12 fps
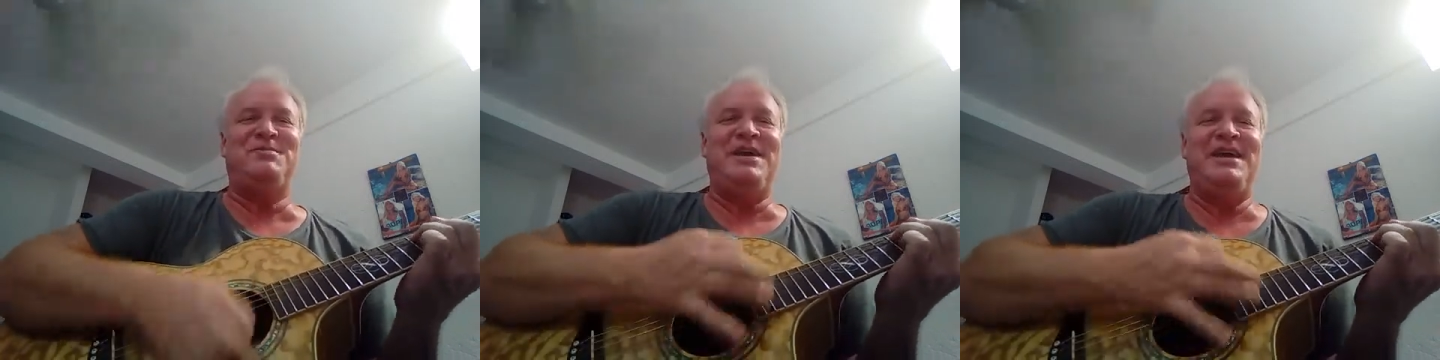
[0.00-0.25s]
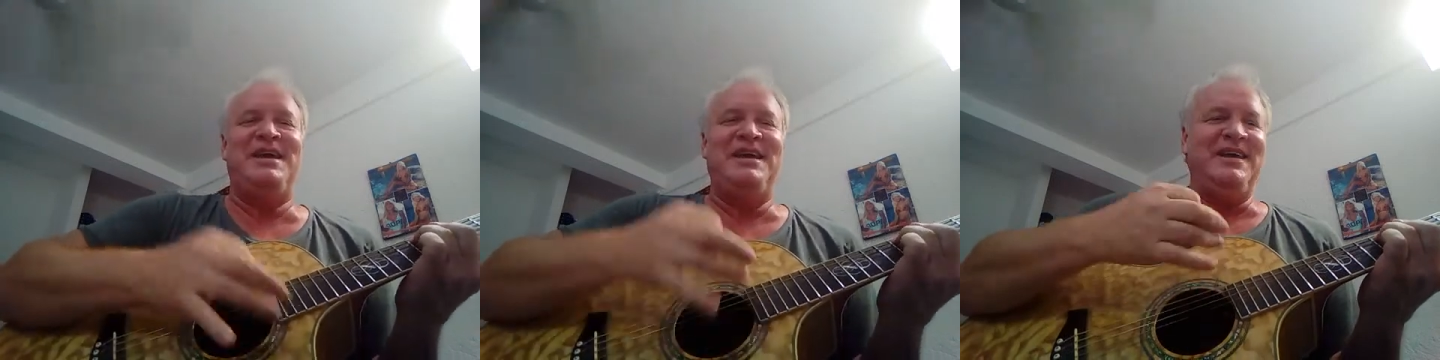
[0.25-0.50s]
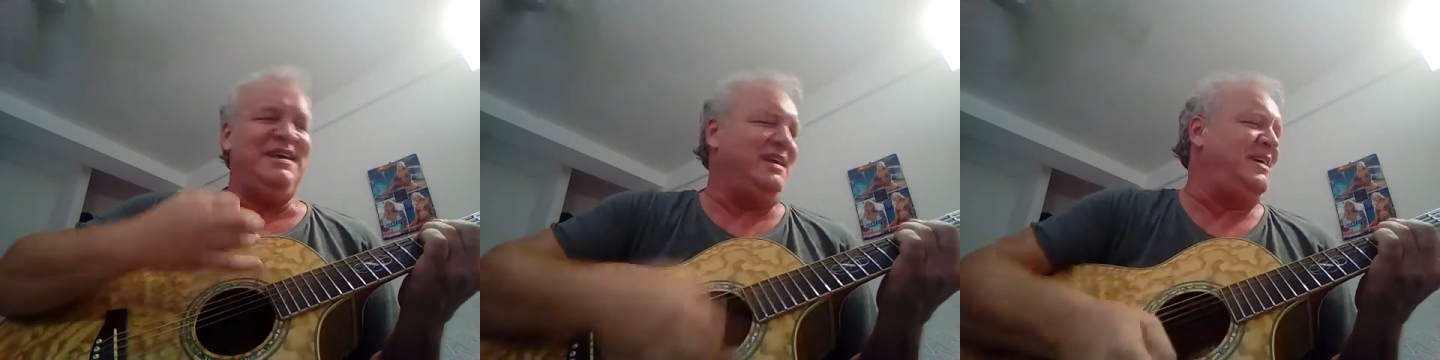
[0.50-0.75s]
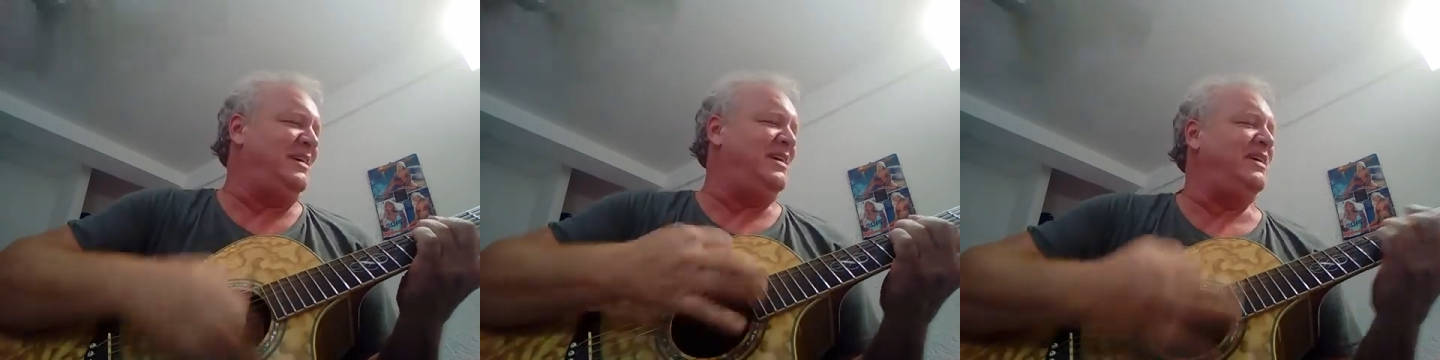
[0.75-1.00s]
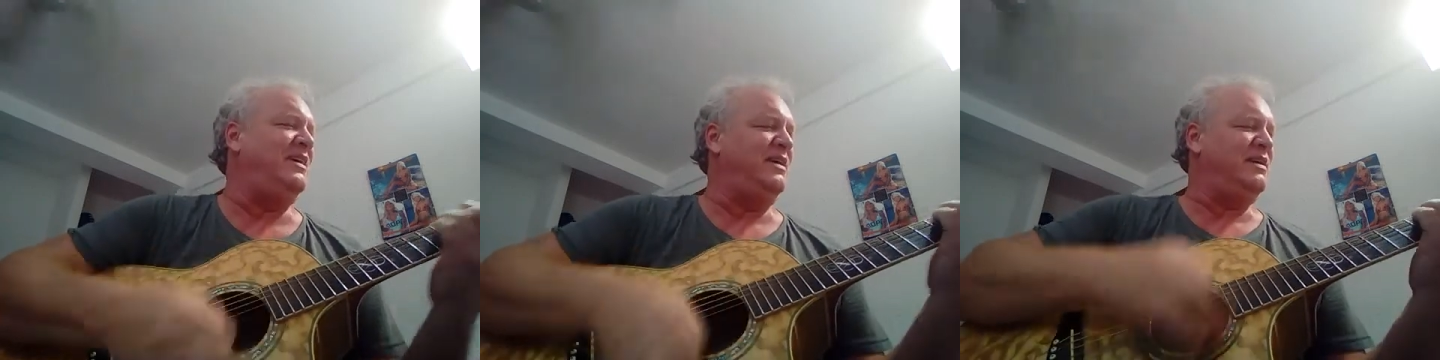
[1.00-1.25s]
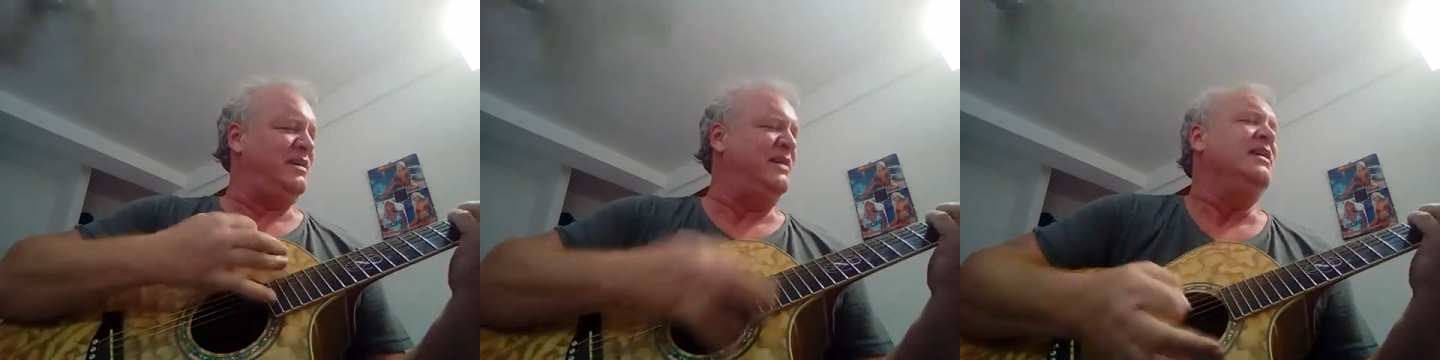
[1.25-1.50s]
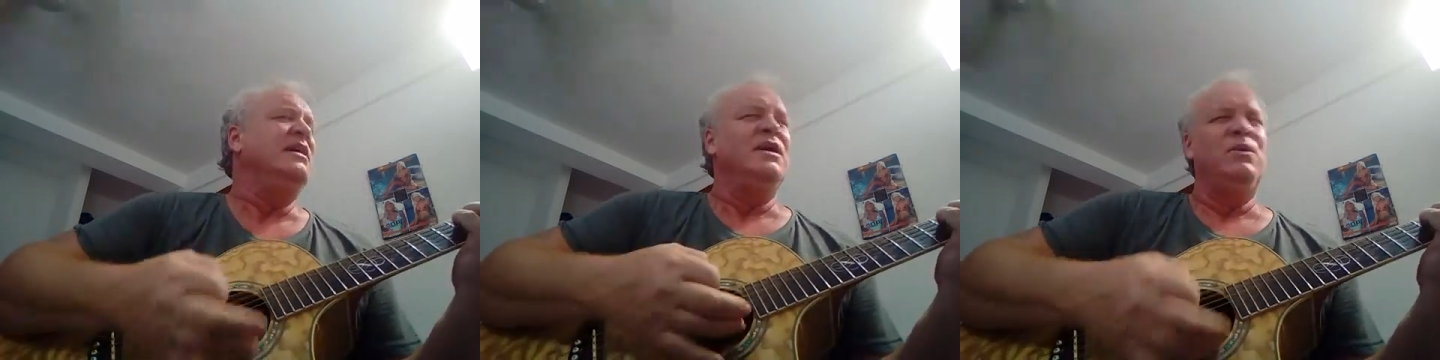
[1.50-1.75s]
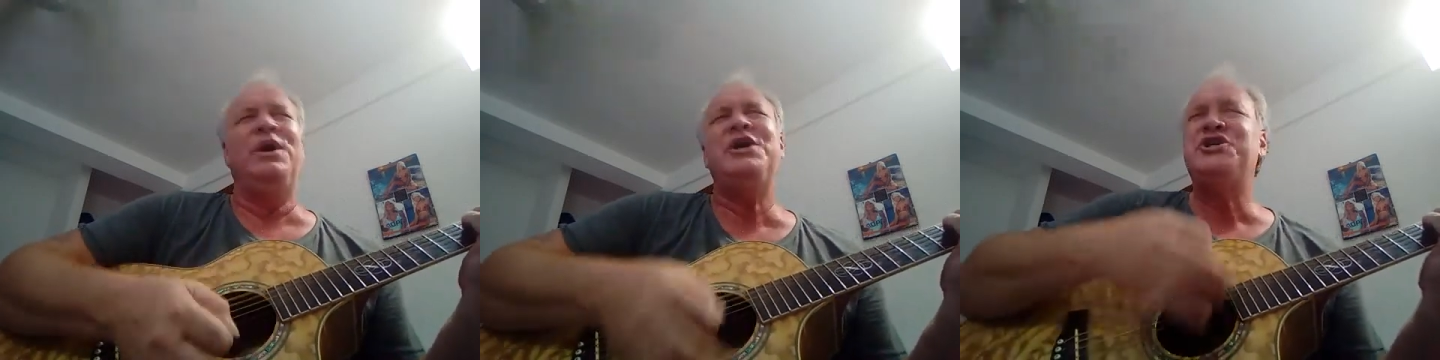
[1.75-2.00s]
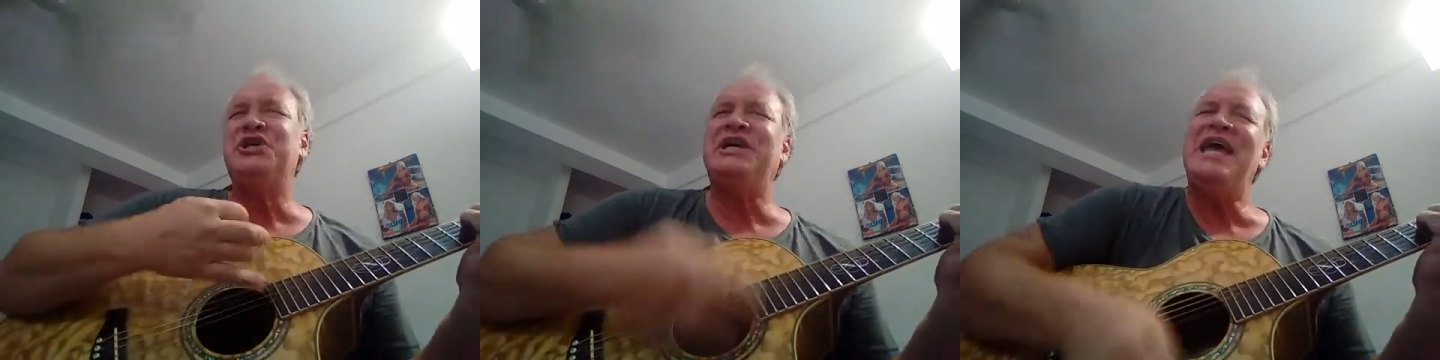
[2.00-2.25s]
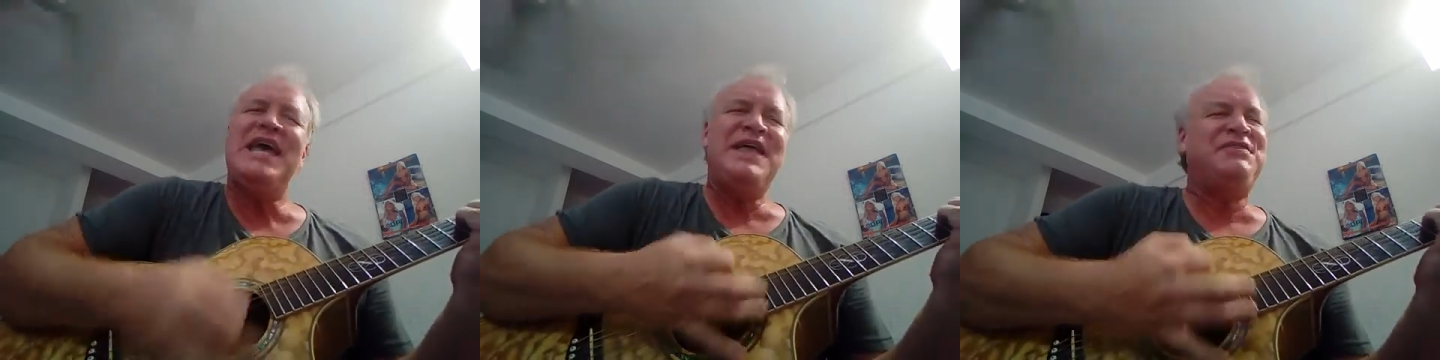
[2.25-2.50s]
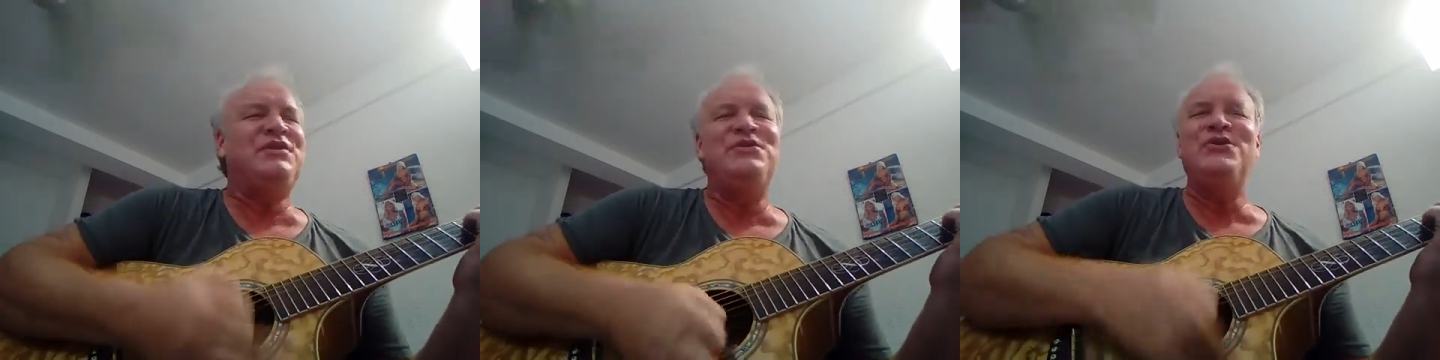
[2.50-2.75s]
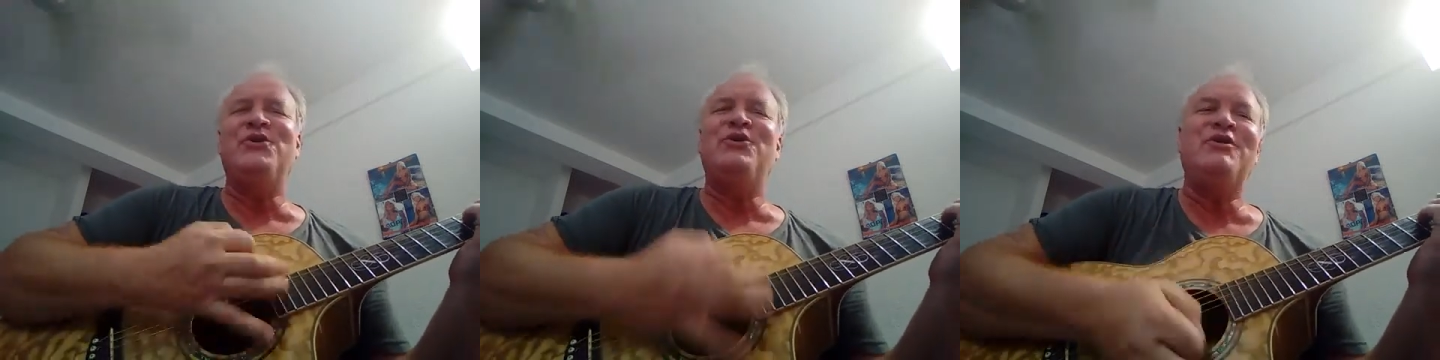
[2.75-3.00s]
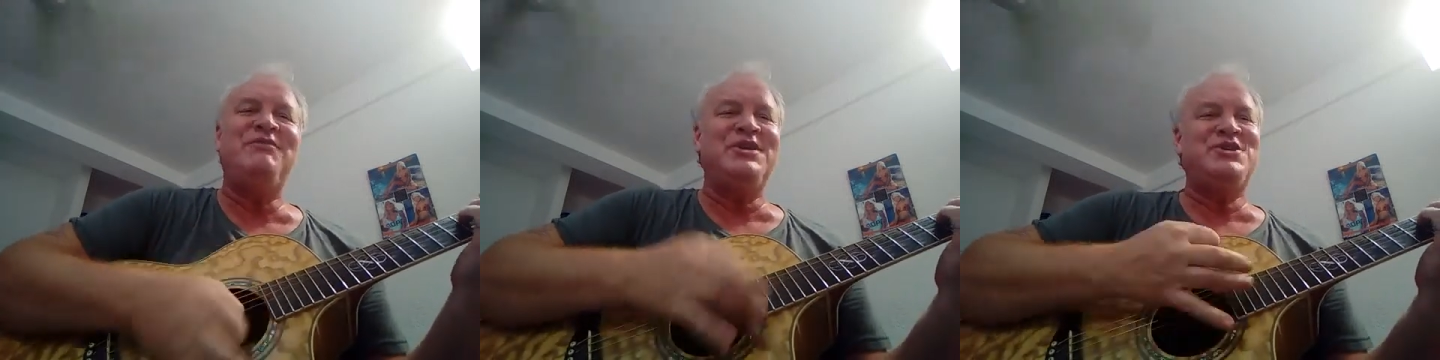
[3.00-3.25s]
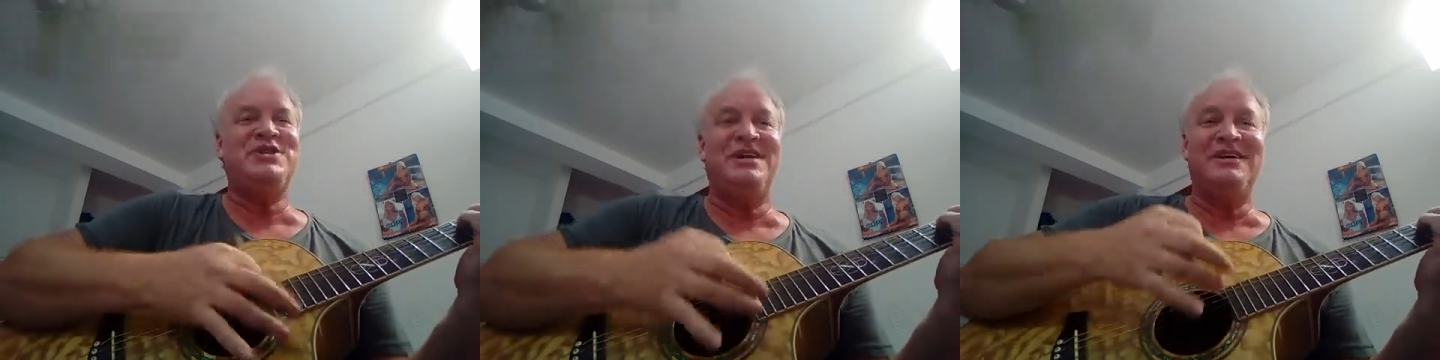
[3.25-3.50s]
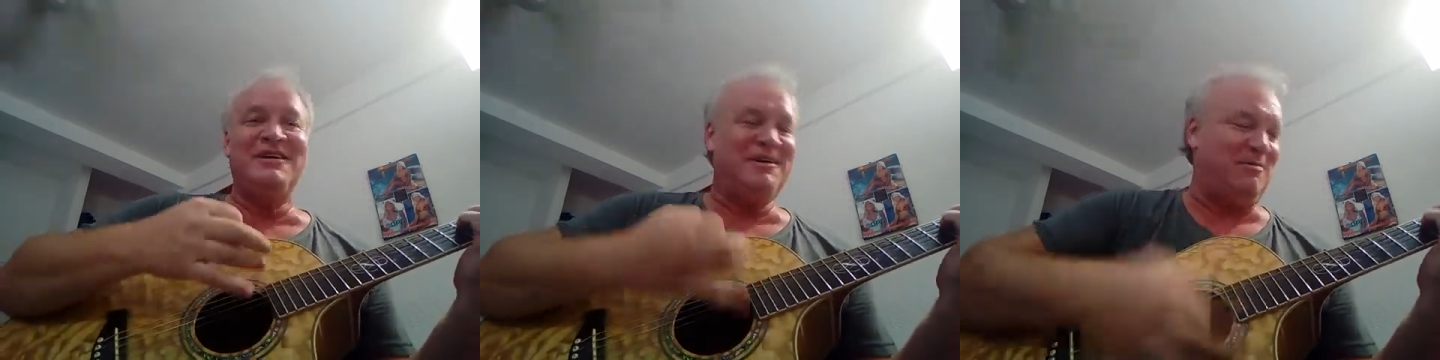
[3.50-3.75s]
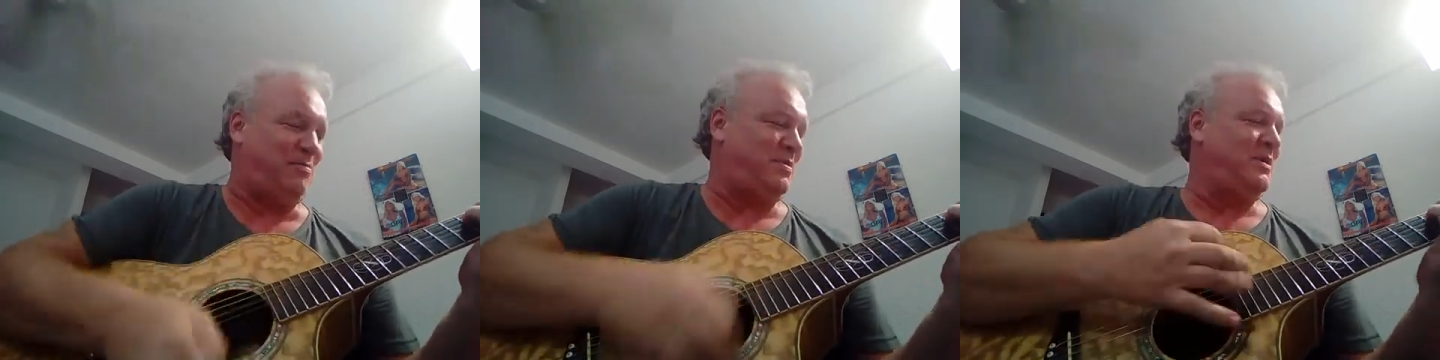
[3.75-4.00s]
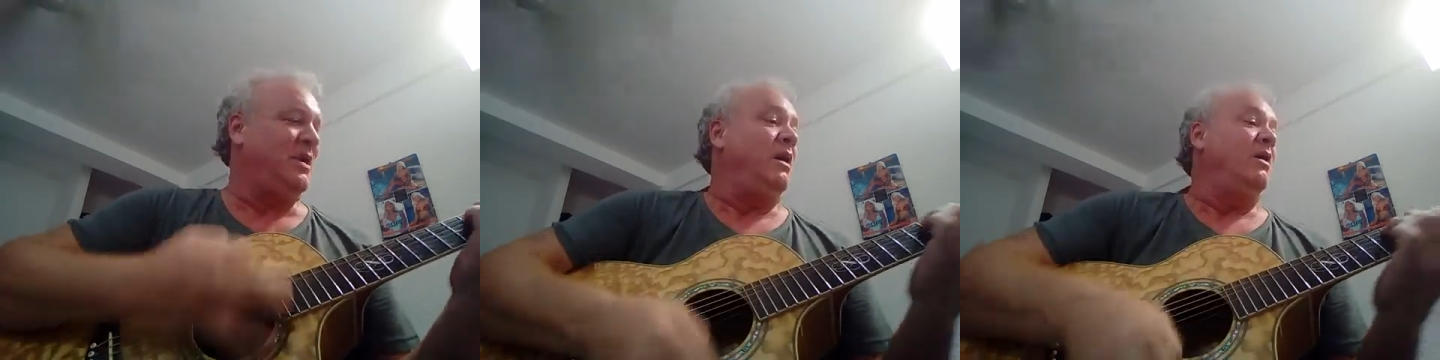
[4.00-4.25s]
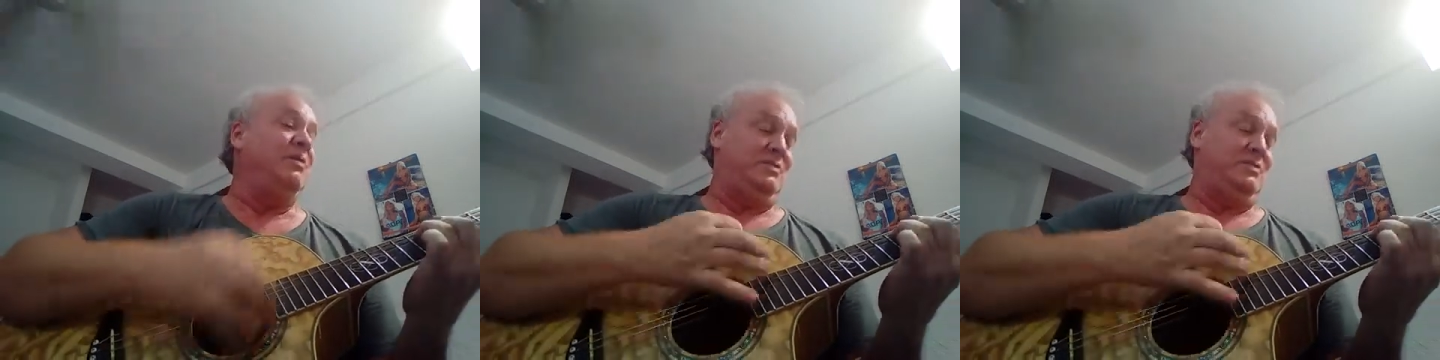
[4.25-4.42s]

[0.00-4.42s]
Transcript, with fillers: me? Where'd you get the nerve to jump?